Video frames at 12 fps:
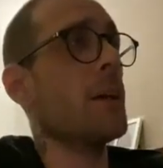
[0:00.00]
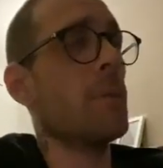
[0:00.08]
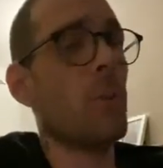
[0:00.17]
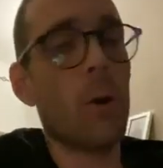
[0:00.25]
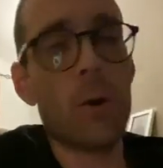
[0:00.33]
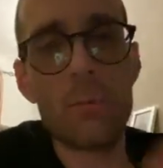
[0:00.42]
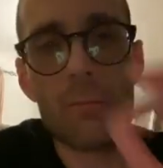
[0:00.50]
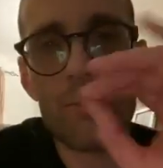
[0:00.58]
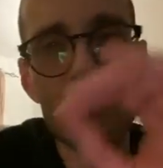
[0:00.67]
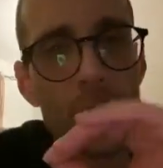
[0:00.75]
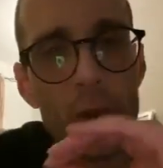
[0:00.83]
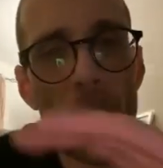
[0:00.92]
But
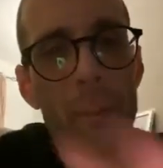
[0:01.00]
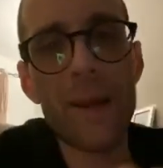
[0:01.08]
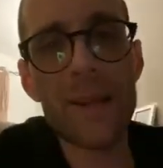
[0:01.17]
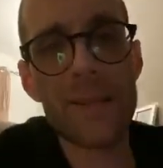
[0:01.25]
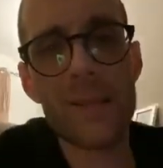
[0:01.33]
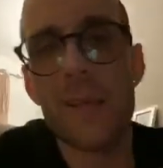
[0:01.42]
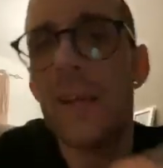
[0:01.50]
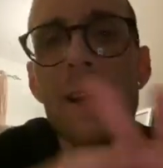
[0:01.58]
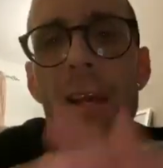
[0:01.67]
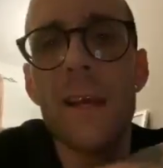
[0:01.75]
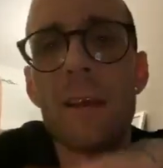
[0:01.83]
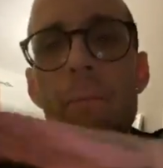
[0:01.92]
knobheads,
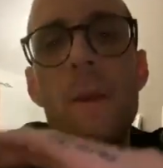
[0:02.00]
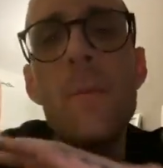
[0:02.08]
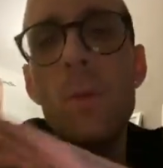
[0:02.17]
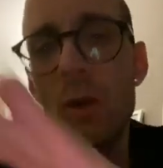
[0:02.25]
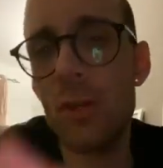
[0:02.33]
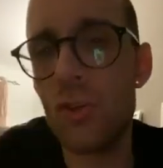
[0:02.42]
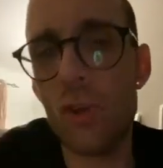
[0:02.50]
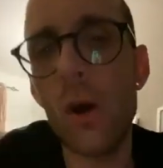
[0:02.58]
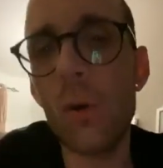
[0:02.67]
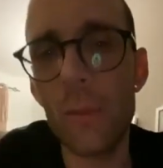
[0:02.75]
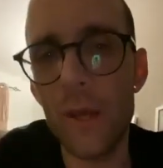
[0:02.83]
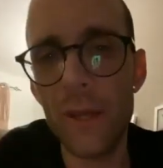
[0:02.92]
if people want to
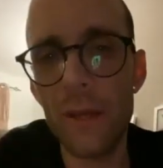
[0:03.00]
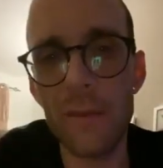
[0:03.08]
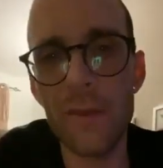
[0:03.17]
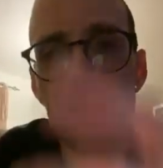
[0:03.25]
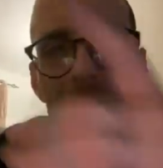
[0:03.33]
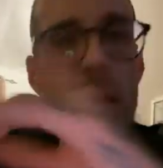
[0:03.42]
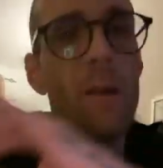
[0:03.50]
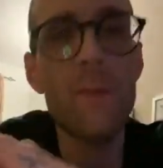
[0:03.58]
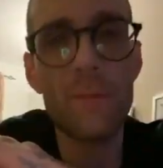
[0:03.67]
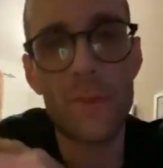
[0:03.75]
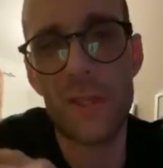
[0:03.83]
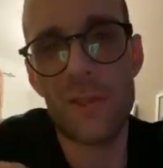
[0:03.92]
troll me, they can go over to
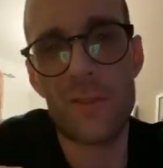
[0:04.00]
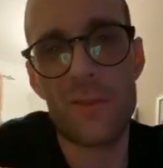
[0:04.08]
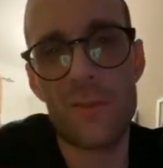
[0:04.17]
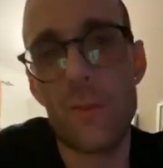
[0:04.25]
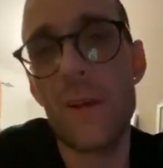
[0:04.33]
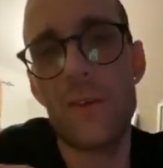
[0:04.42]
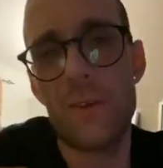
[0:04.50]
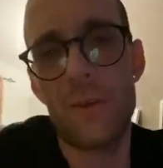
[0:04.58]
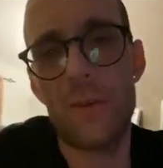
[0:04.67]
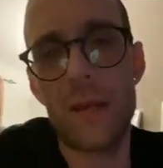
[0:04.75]
fucking Twitter and do